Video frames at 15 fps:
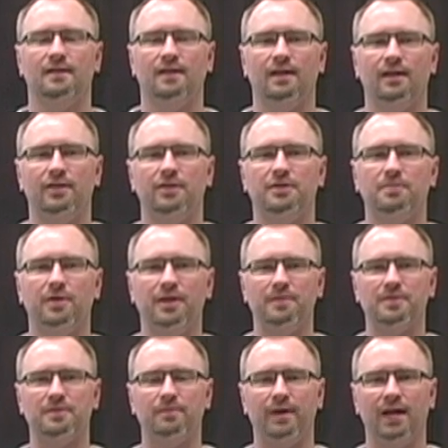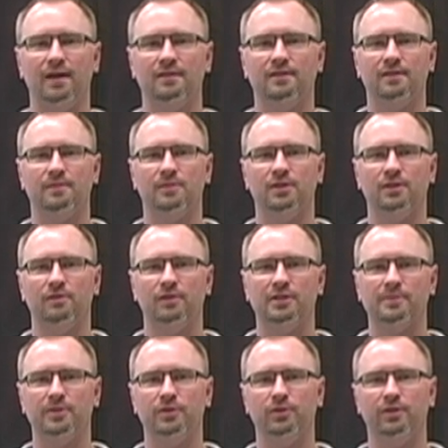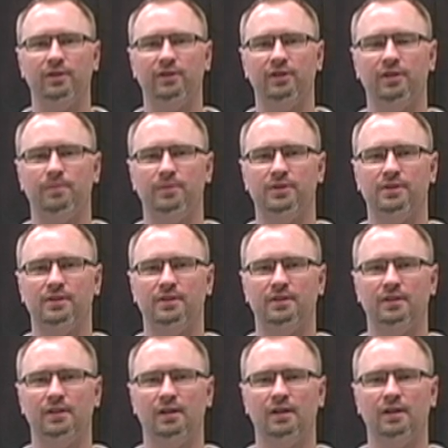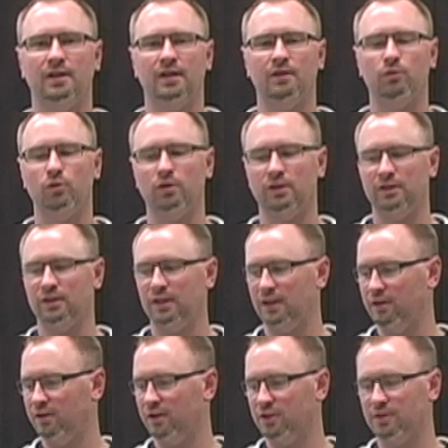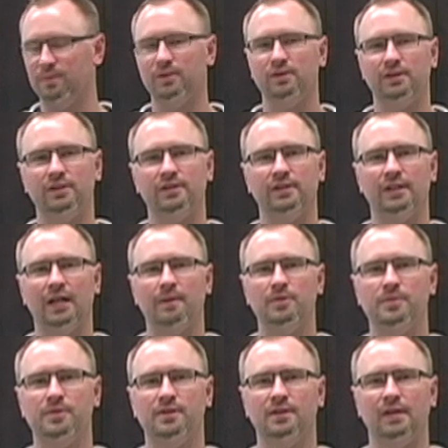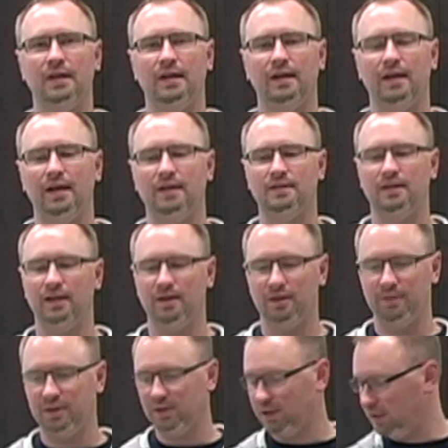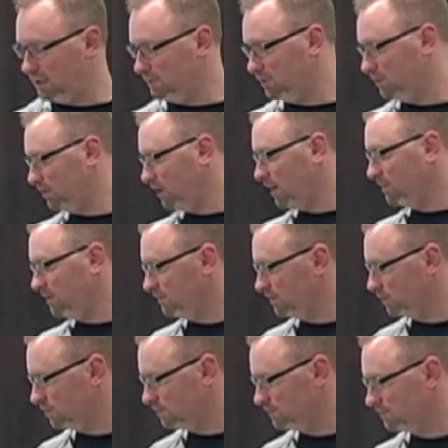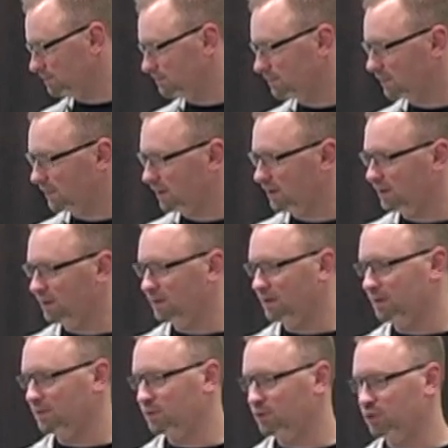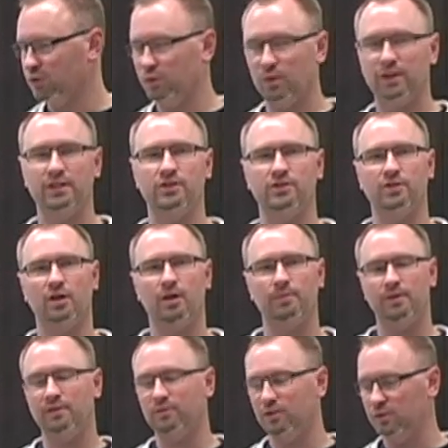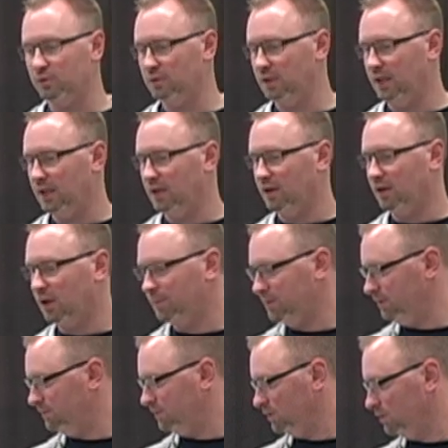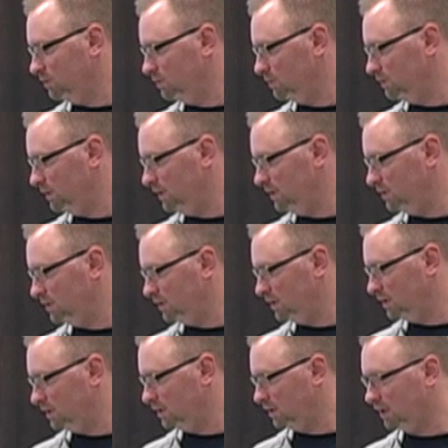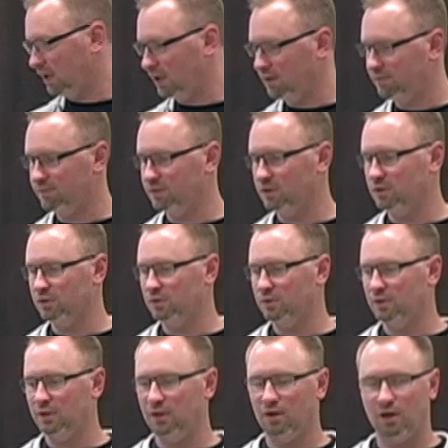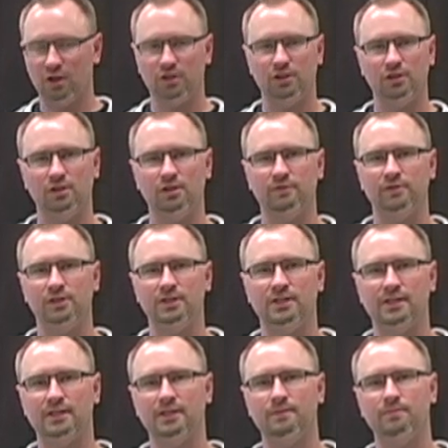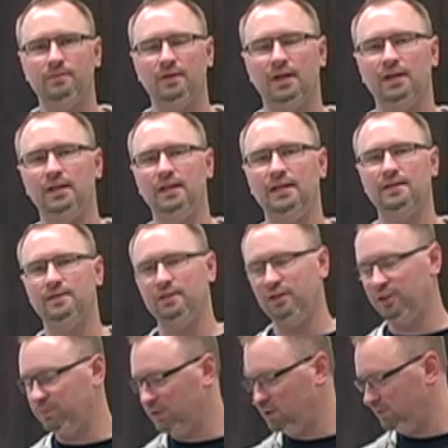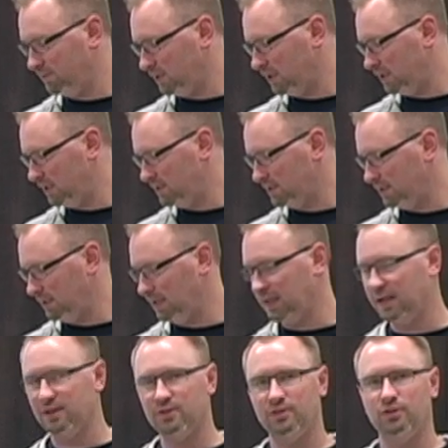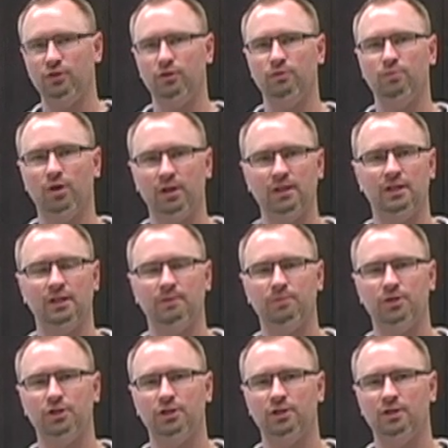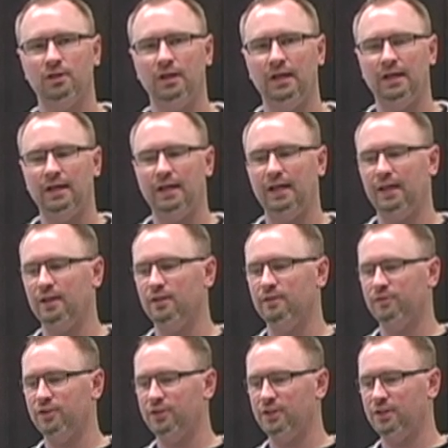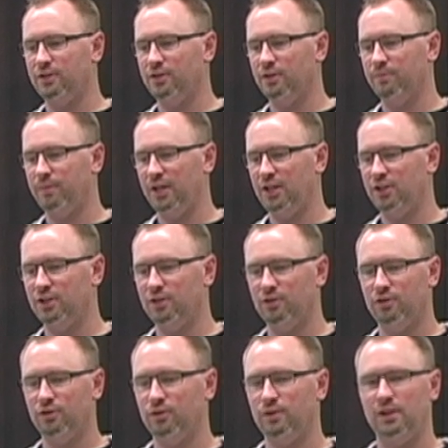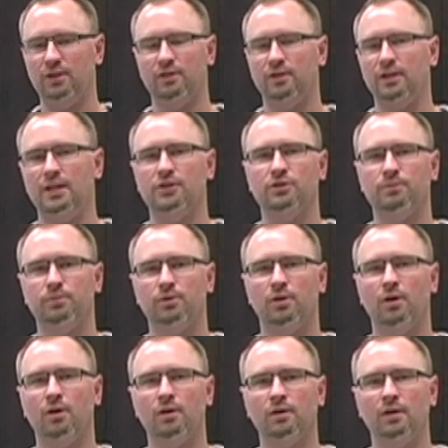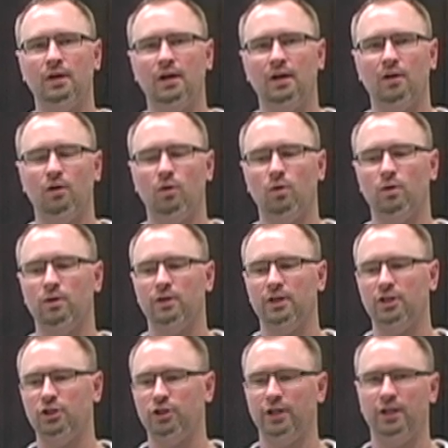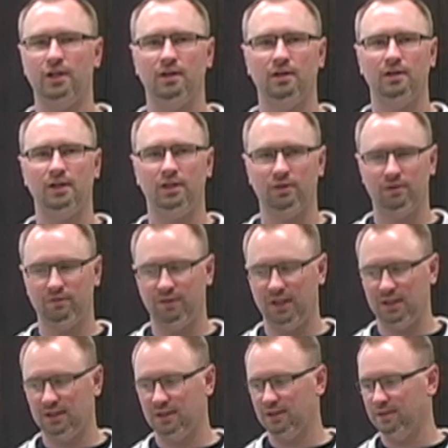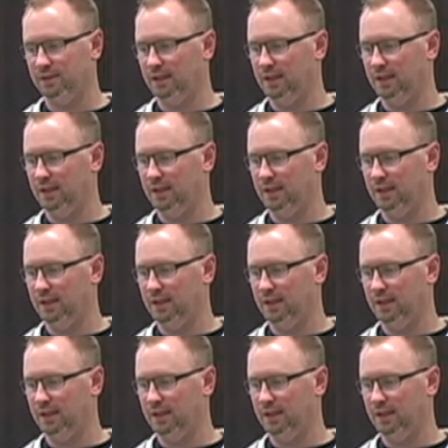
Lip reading: Hi there, my name is Matt. I'm a respiratory therapist at Royal Inland Hospital here in Kamloops, and today I'm going to be talking about the Optiflow. So what is Optiflow? Optiflow is a high-flow oxygen delivery system that heats and humidifies the gas to body temperature and delivers it to the patient through either a nasal prong or a trach interface.